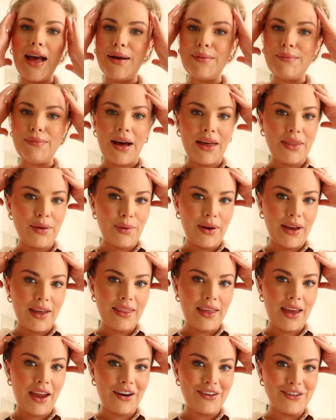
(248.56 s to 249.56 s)
And by the way,
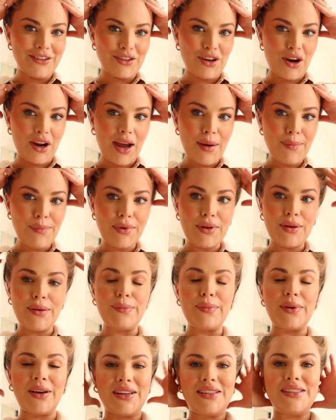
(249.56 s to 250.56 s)
the hair has gone up
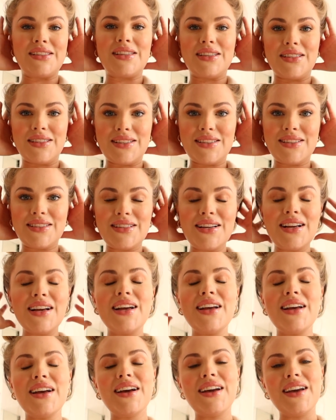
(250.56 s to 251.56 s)
because this
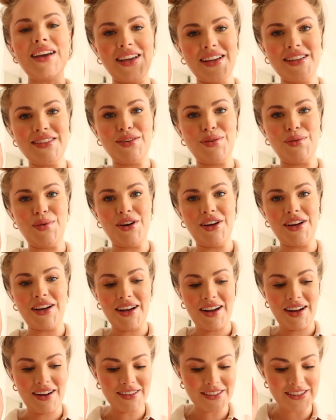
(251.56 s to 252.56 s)
is a
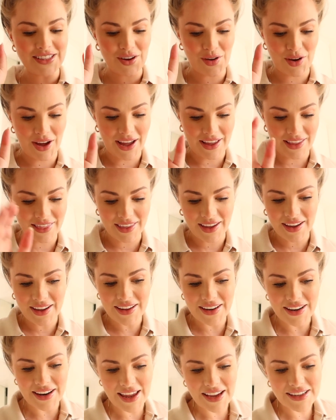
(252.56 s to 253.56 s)
workout. Okay, I
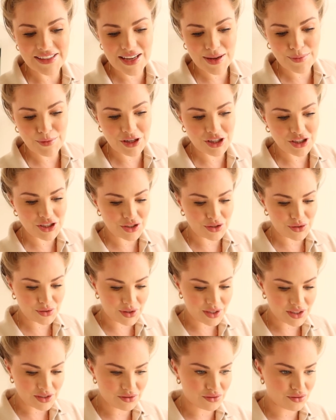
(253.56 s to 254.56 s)
think next I'm gonna do these